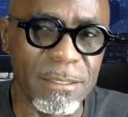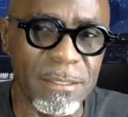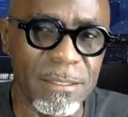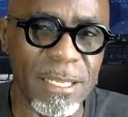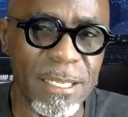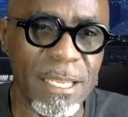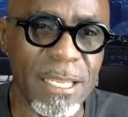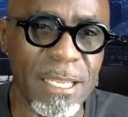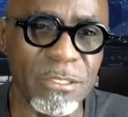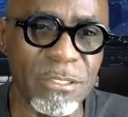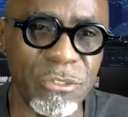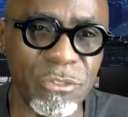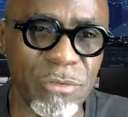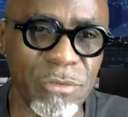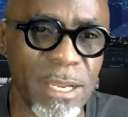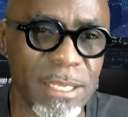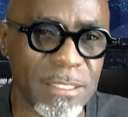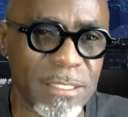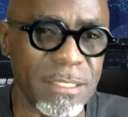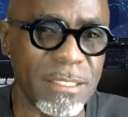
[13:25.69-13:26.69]
the
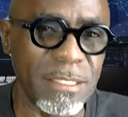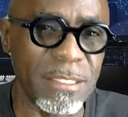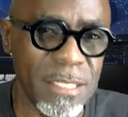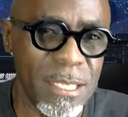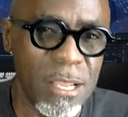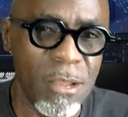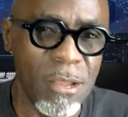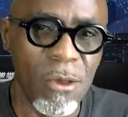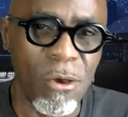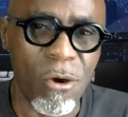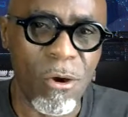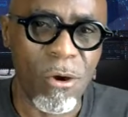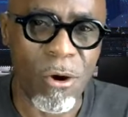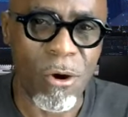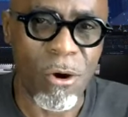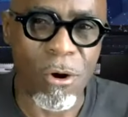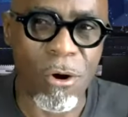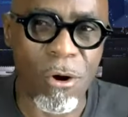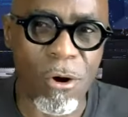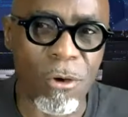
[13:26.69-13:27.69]
interest
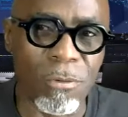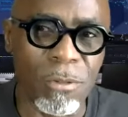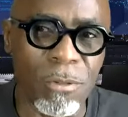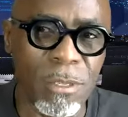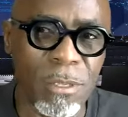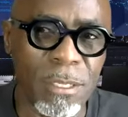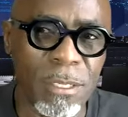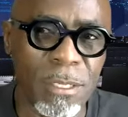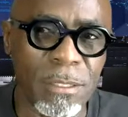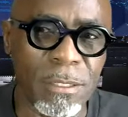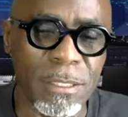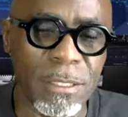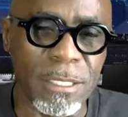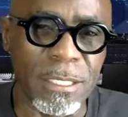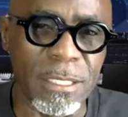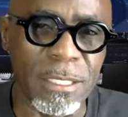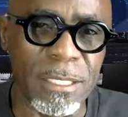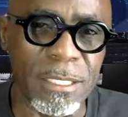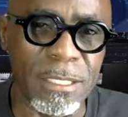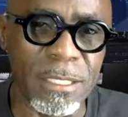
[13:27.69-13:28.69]
or
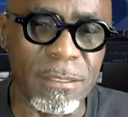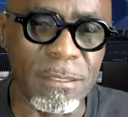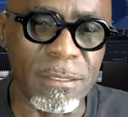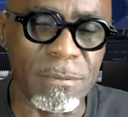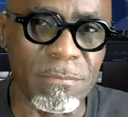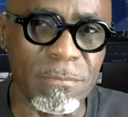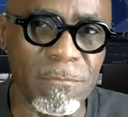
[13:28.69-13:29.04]
the